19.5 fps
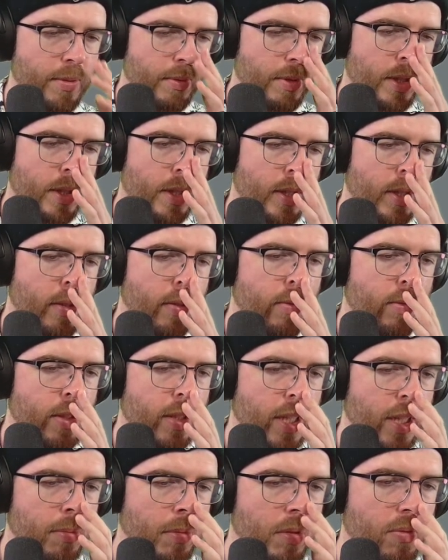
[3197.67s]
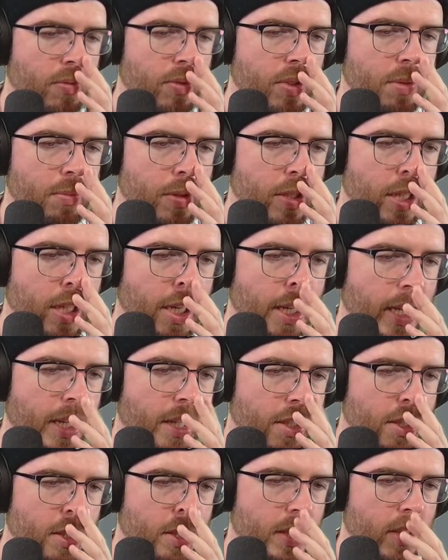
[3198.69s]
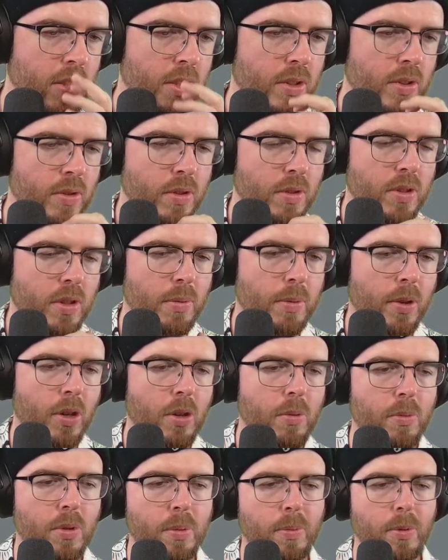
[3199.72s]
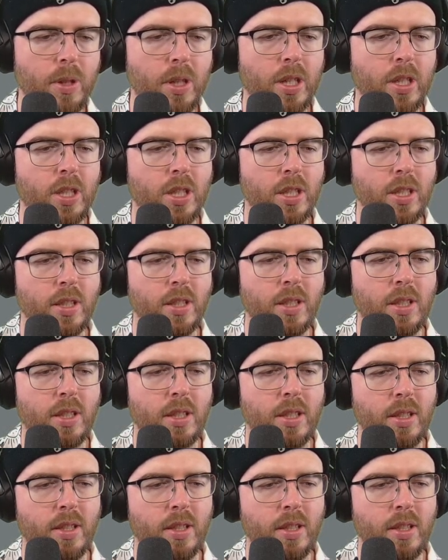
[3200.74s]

Okay. Take a moment for some shout outs. This joins some of Homeboy Productions.